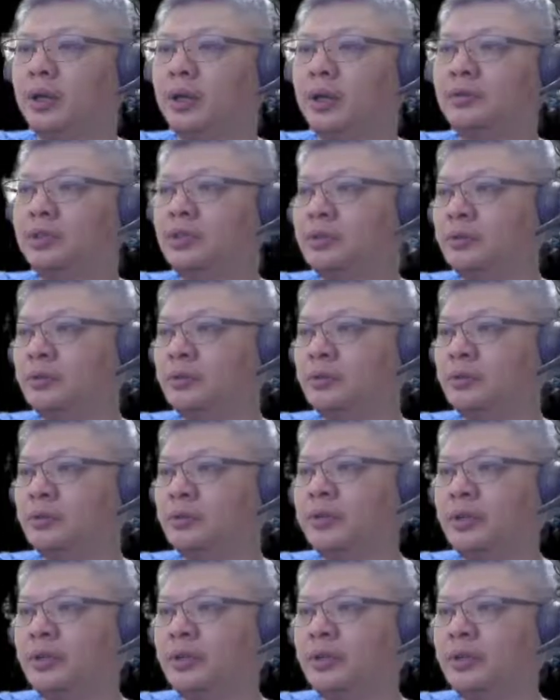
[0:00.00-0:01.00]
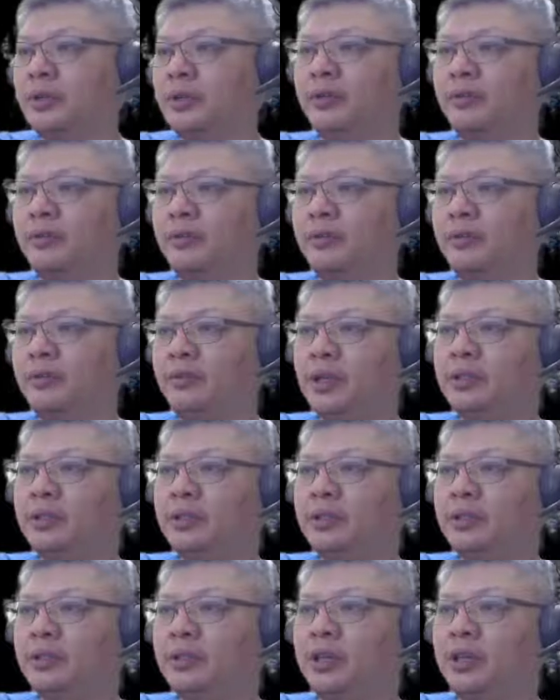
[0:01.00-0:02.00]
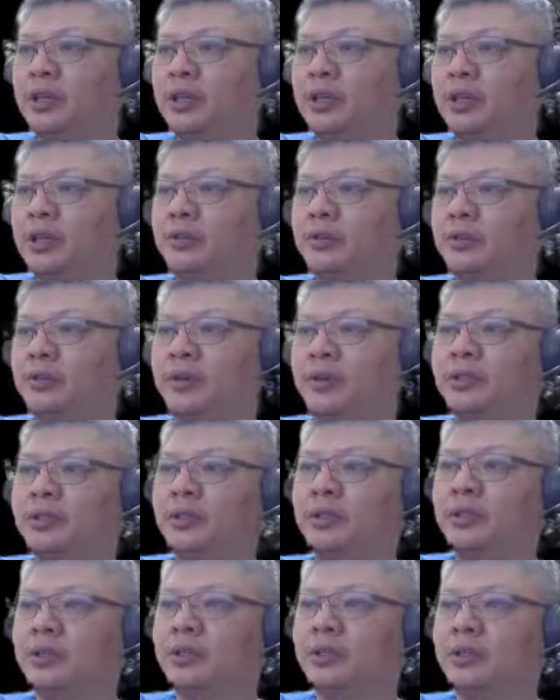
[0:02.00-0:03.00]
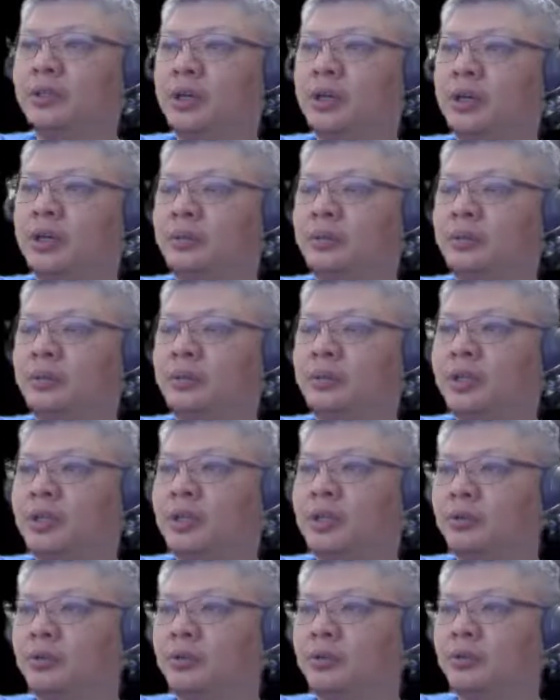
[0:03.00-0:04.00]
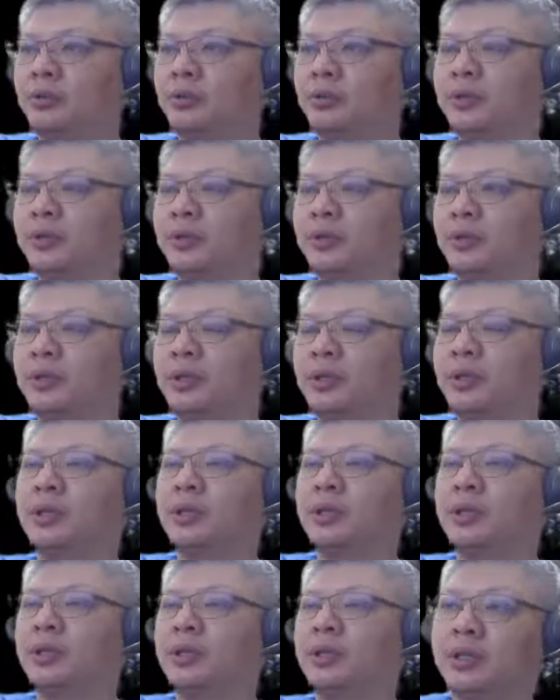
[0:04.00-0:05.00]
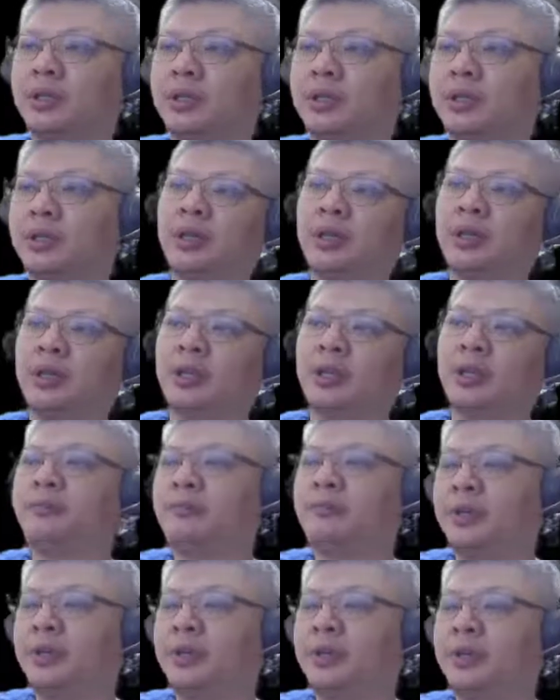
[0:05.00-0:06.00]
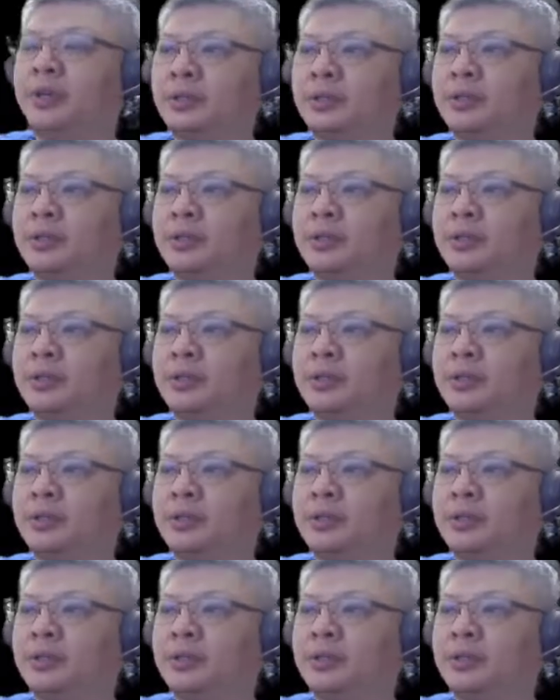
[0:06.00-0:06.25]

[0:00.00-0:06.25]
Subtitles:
just only after 11 plies, the game would have entered the mid game or even the early end game phase.